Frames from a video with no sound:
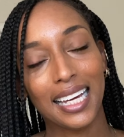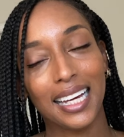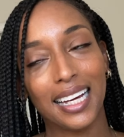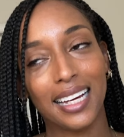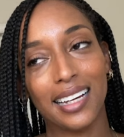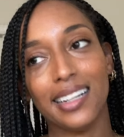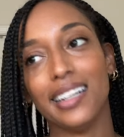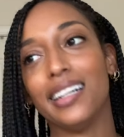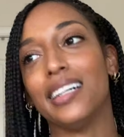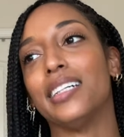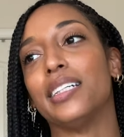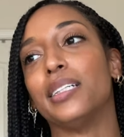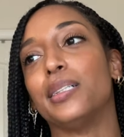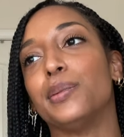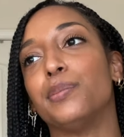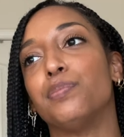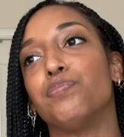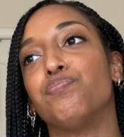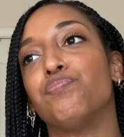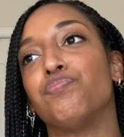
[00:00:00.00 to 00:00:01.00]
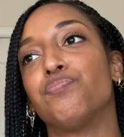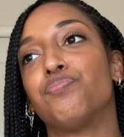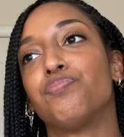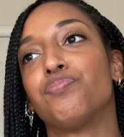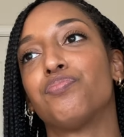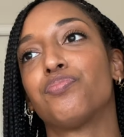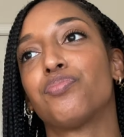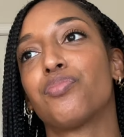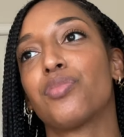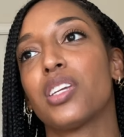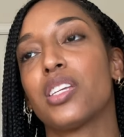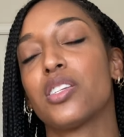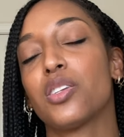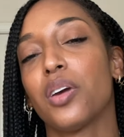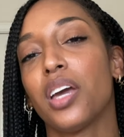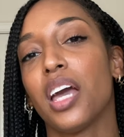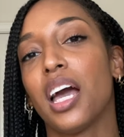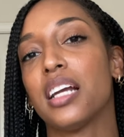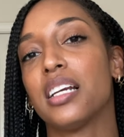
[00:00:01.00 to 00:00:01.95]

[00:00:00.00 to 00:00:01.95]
Um, so yeah,